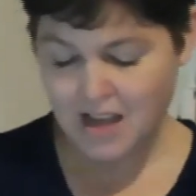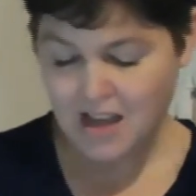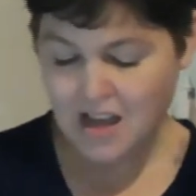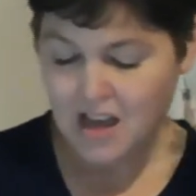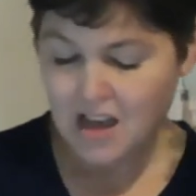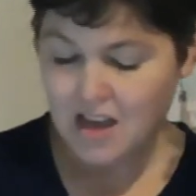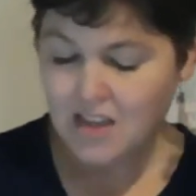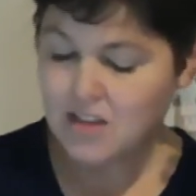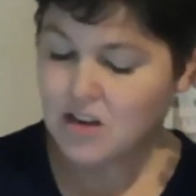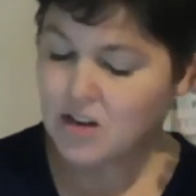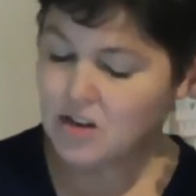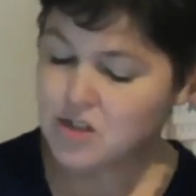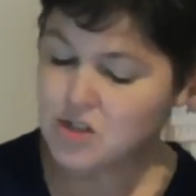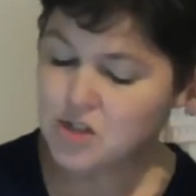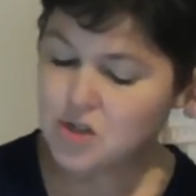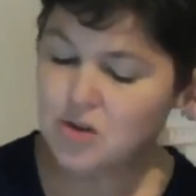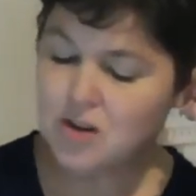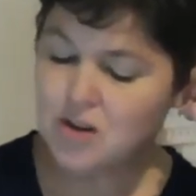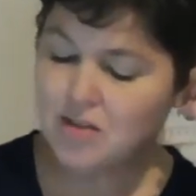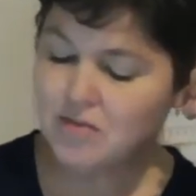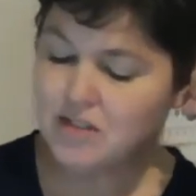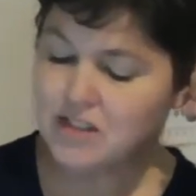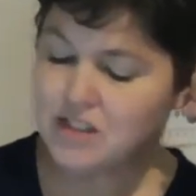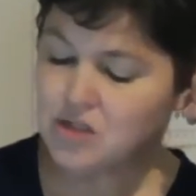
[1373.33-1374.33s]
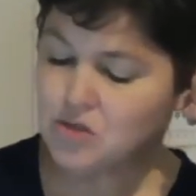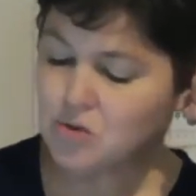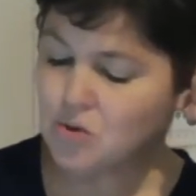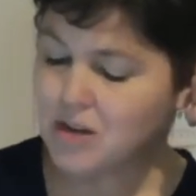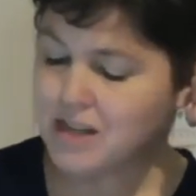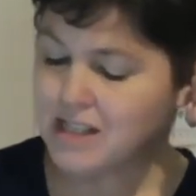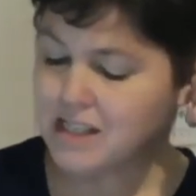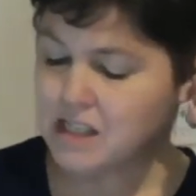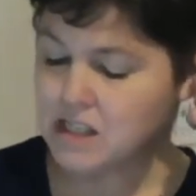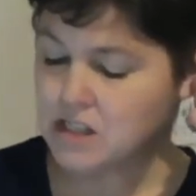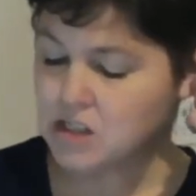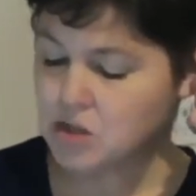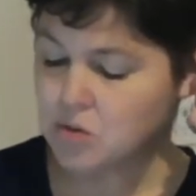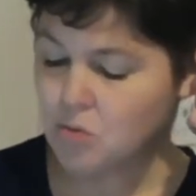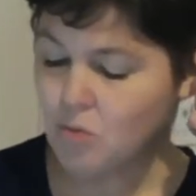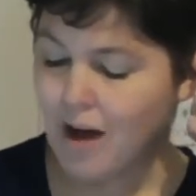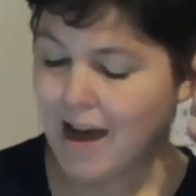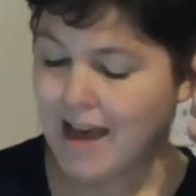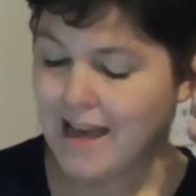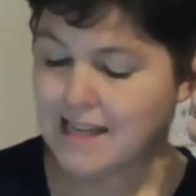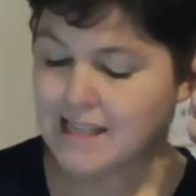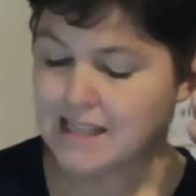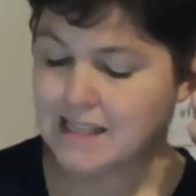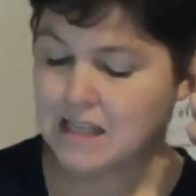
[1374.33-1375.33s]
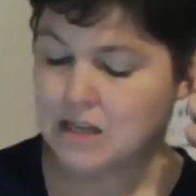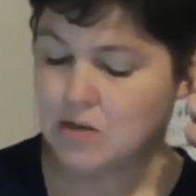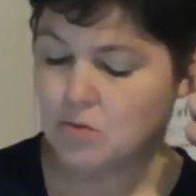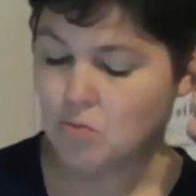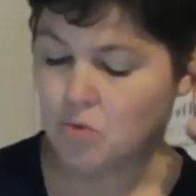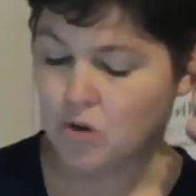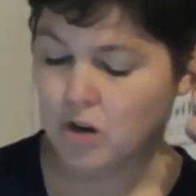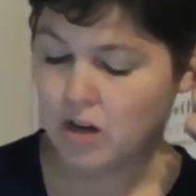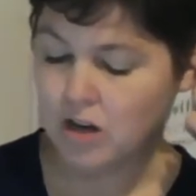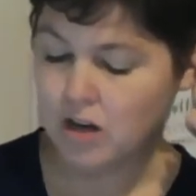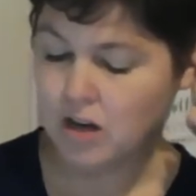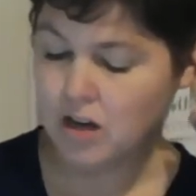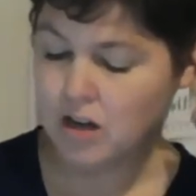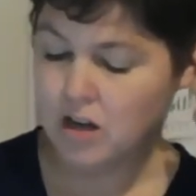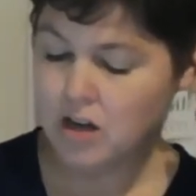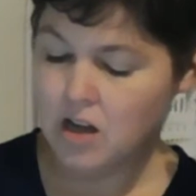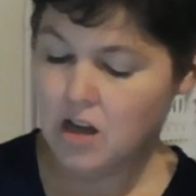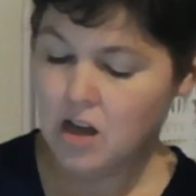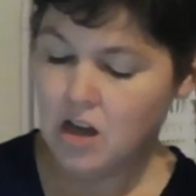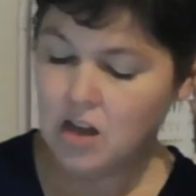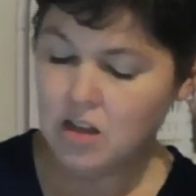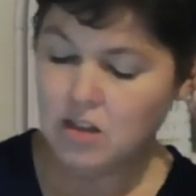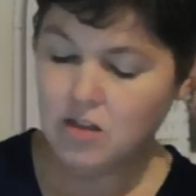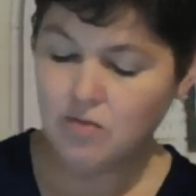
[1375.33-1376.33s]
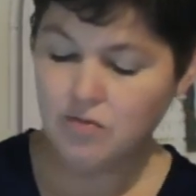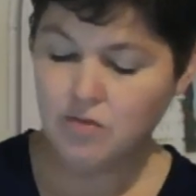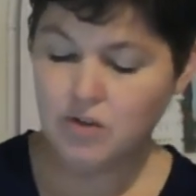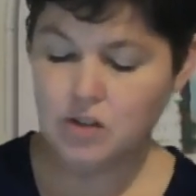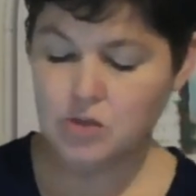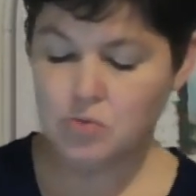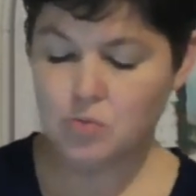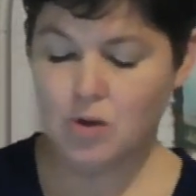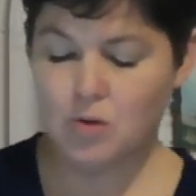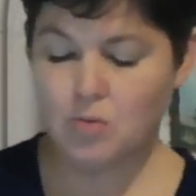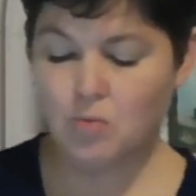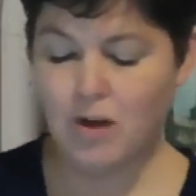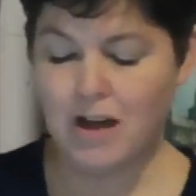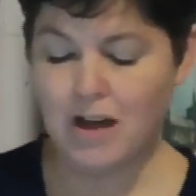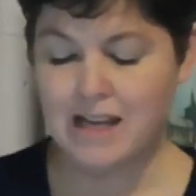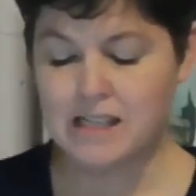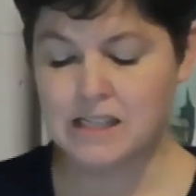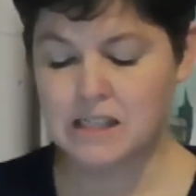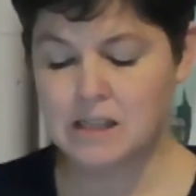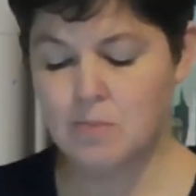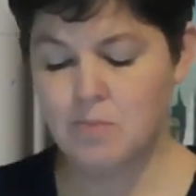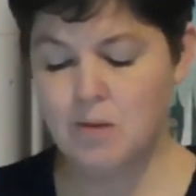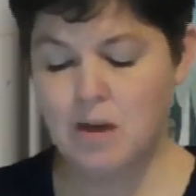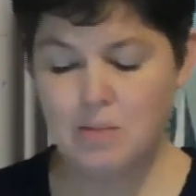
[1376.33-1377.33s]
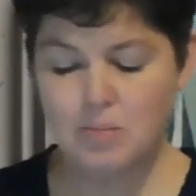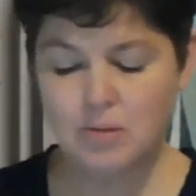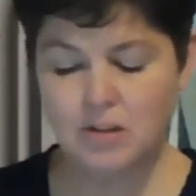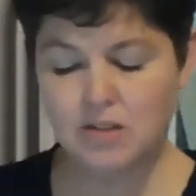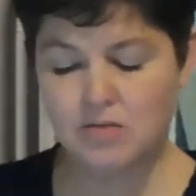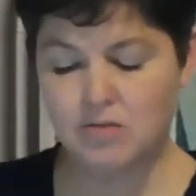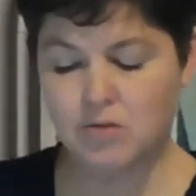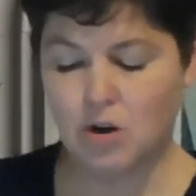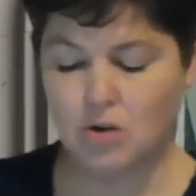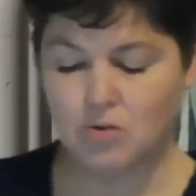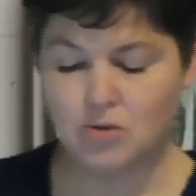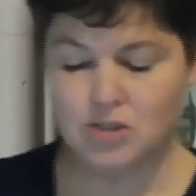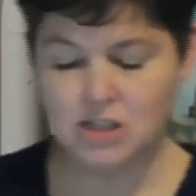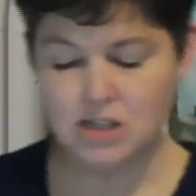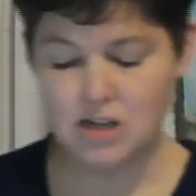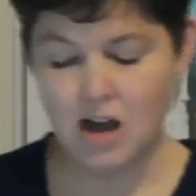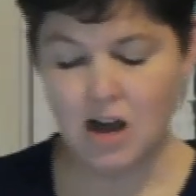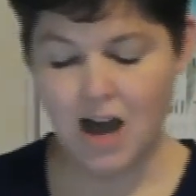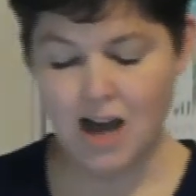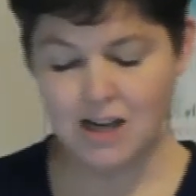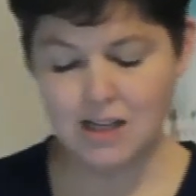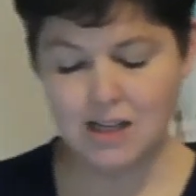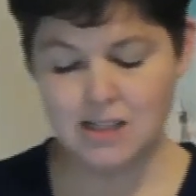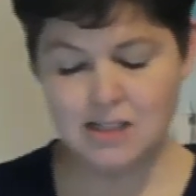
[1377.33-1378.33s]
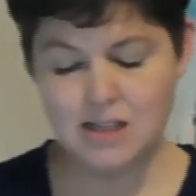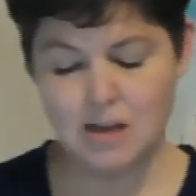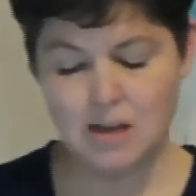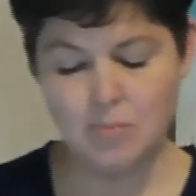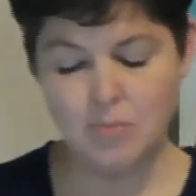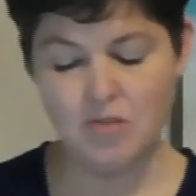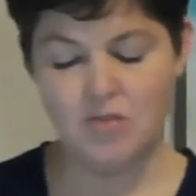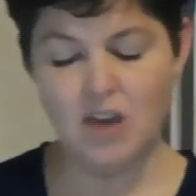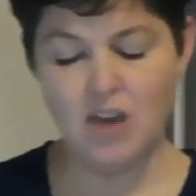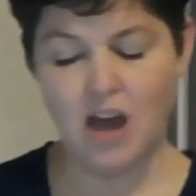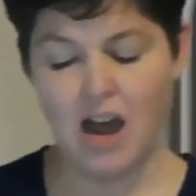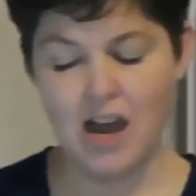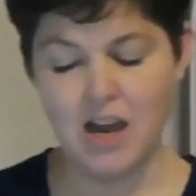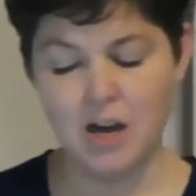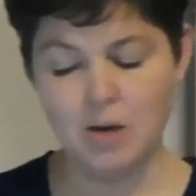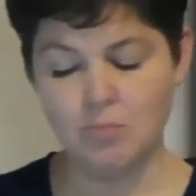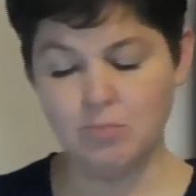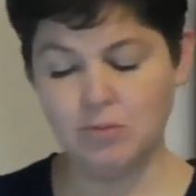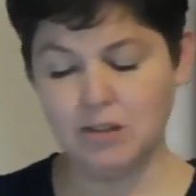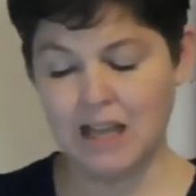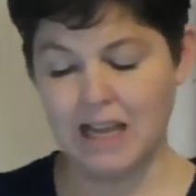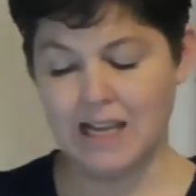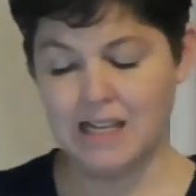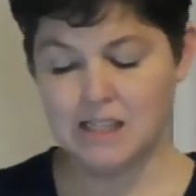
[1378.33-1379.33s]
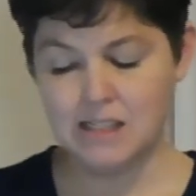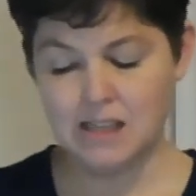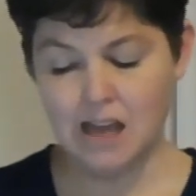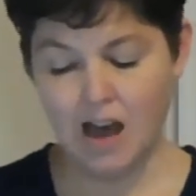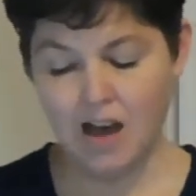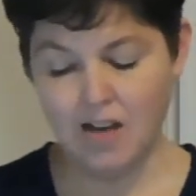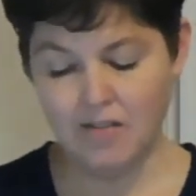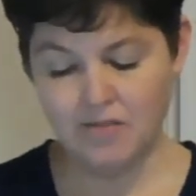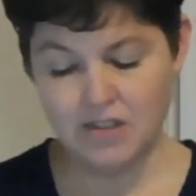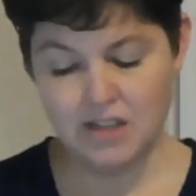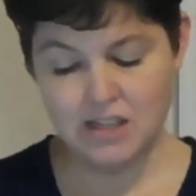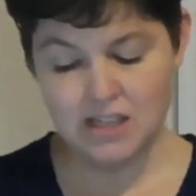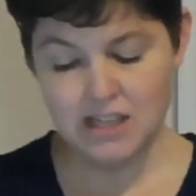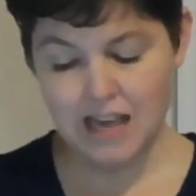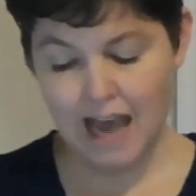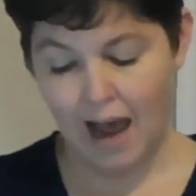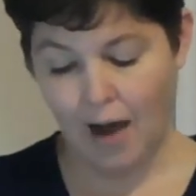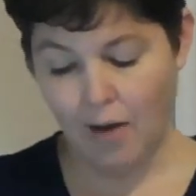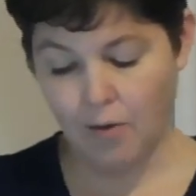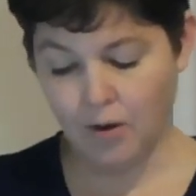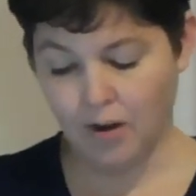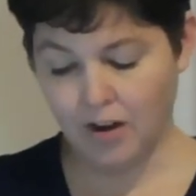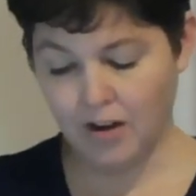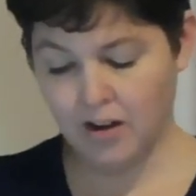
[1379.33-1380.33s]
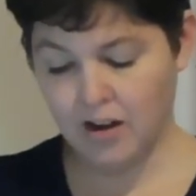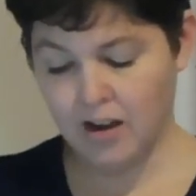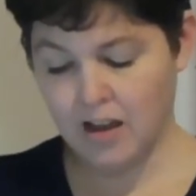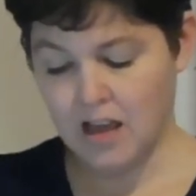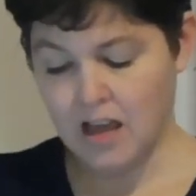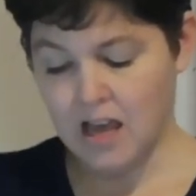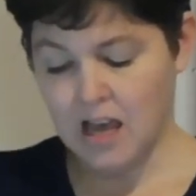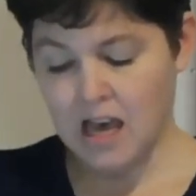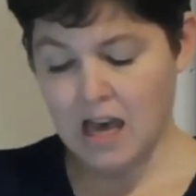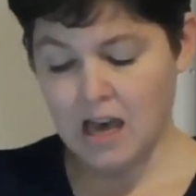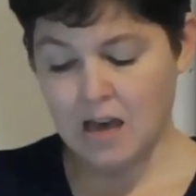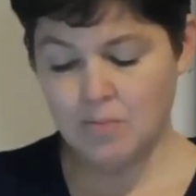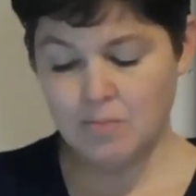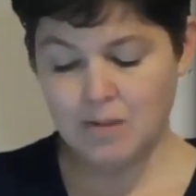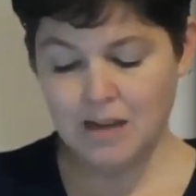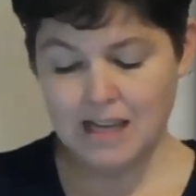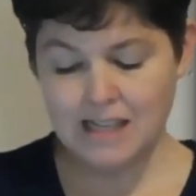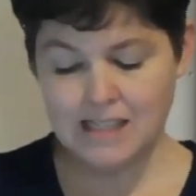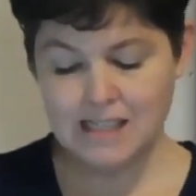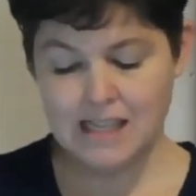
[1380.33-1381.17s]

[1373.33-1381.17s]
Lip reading: There are two different stories as to why it didn't work. The first one was the people of Rhodes knocked some of the iron plates off the tower, and because of the